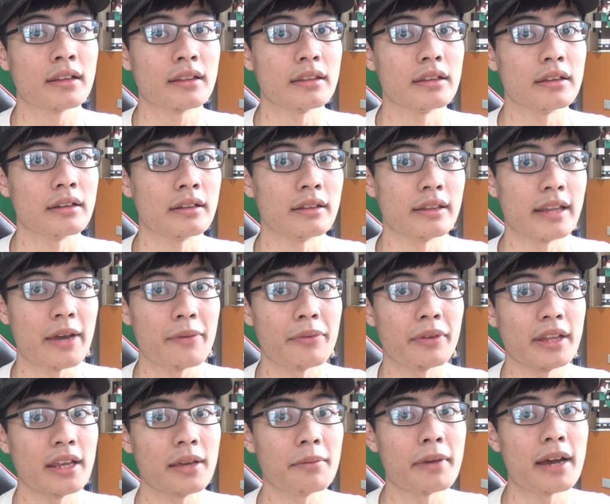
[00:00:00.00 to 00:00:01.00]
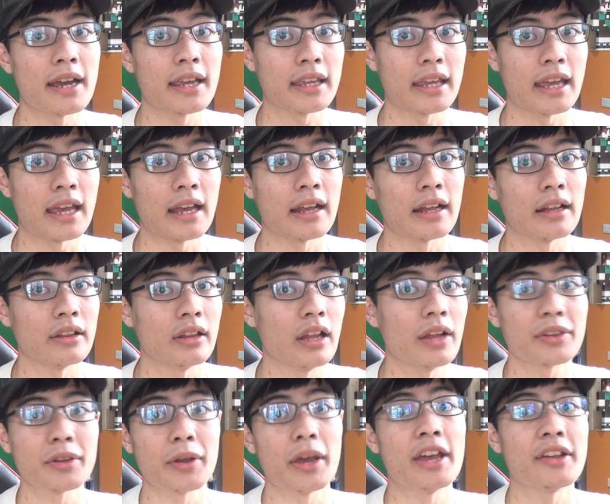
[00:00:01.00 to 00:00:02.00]
the lavalier mic and
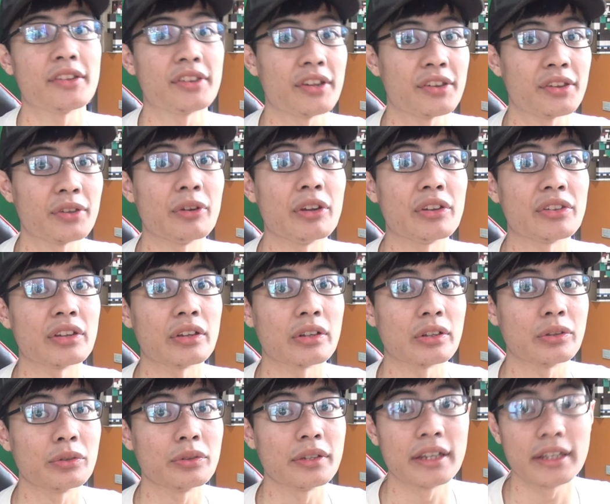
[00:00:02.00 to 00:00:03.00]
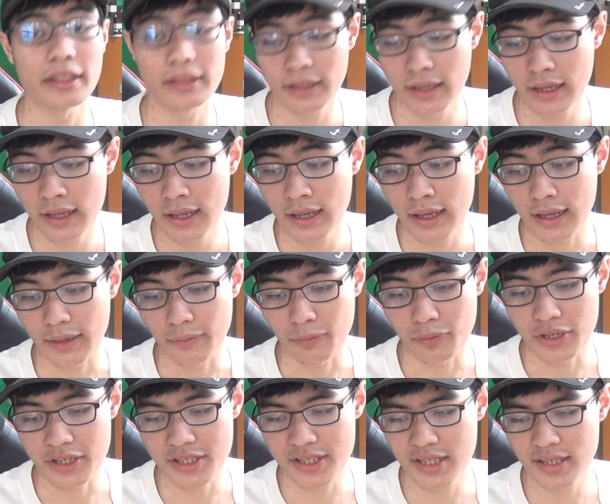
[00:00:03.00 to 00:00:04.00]
lots of accessories included,
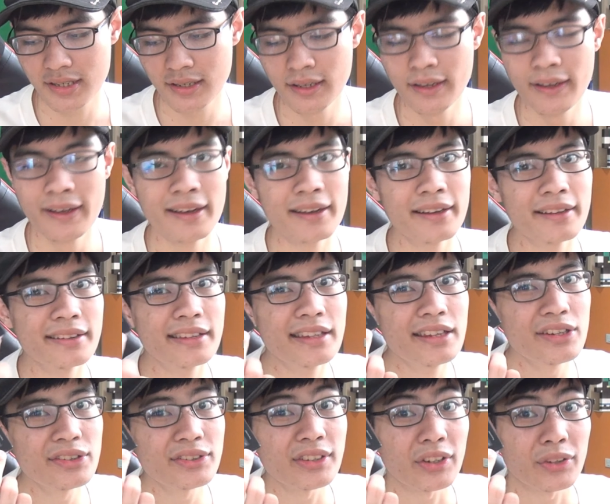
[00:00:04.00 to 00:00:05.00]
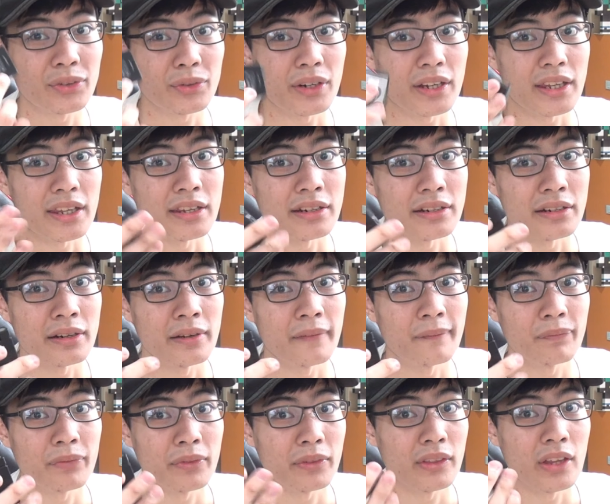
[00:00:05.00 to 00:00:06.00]
which these things right here,
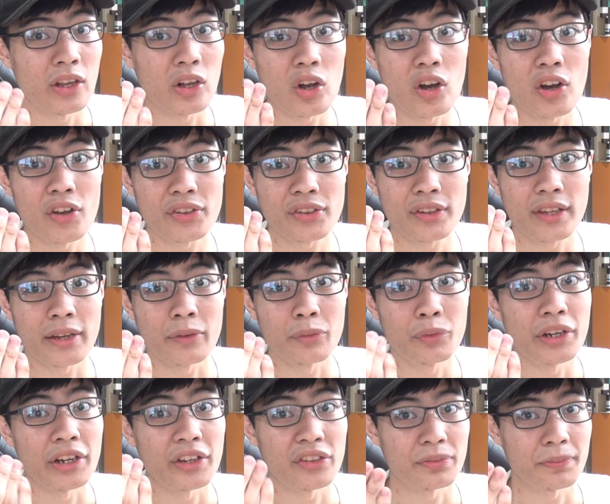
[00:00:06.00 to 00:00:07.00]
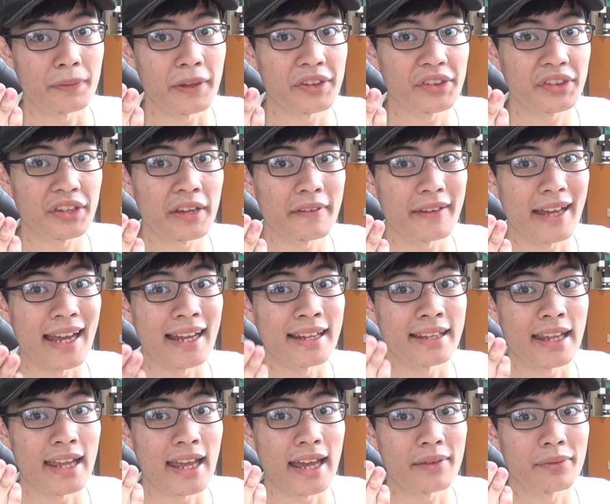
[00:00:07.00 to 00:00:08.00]
they cost like really expensive,
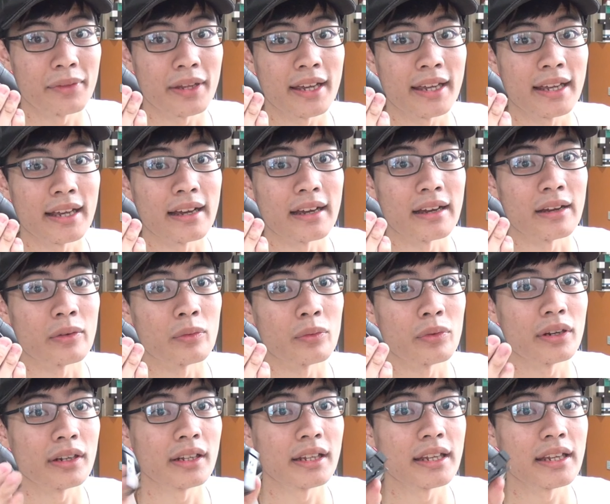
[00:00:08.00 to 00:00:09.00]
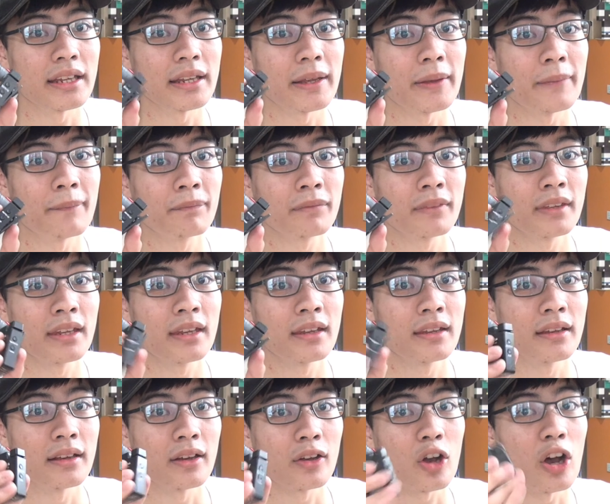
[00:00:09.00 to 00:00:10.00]
and they have like a really
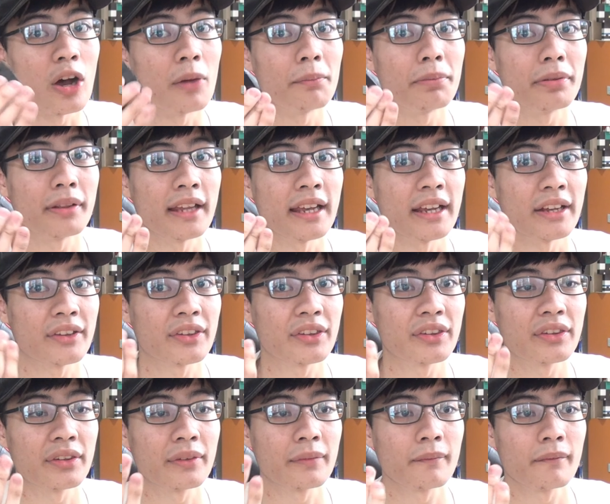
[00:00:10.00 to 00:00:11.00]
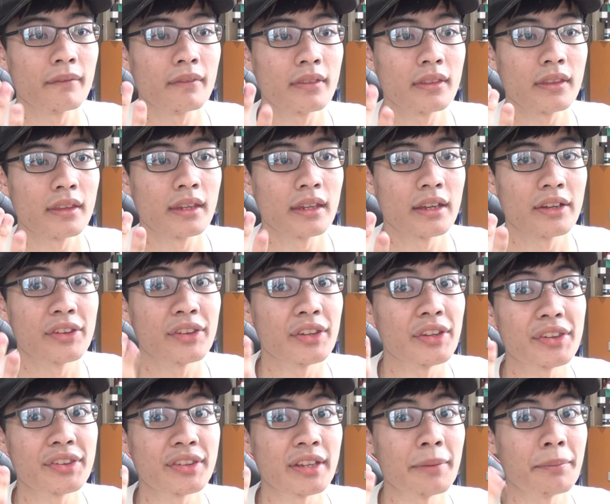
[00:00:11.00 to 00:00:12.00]
complex
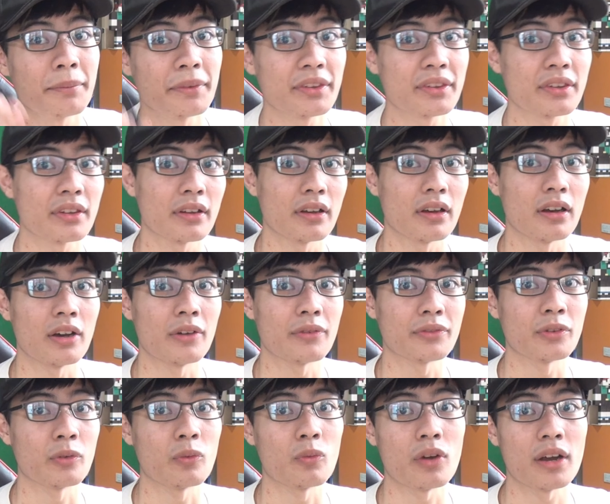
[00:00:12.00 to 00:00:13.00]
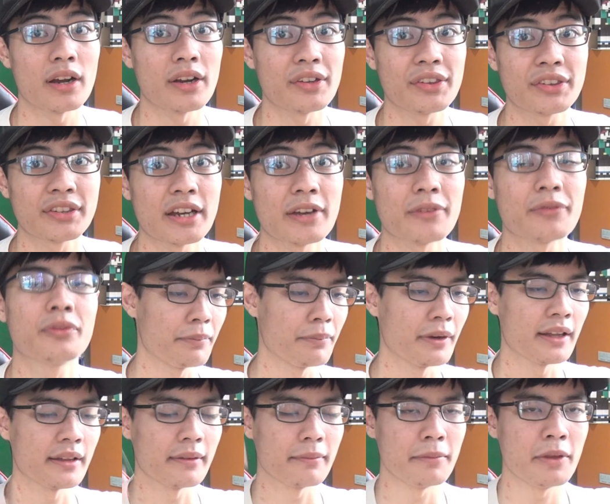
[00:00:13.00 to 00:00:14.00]
systems of the wire stuff.
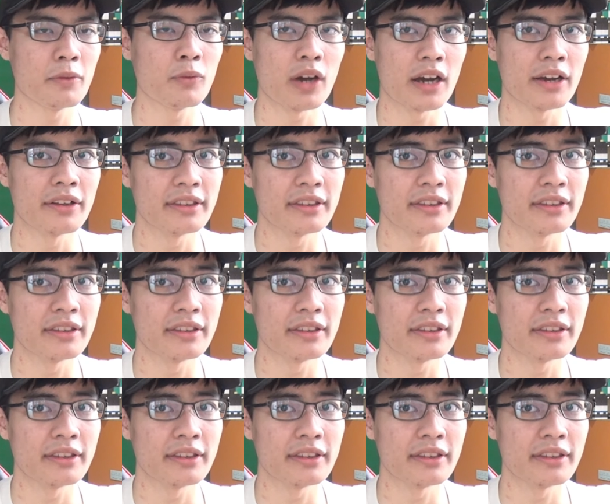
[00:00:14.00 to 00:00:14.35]
But meanwhile,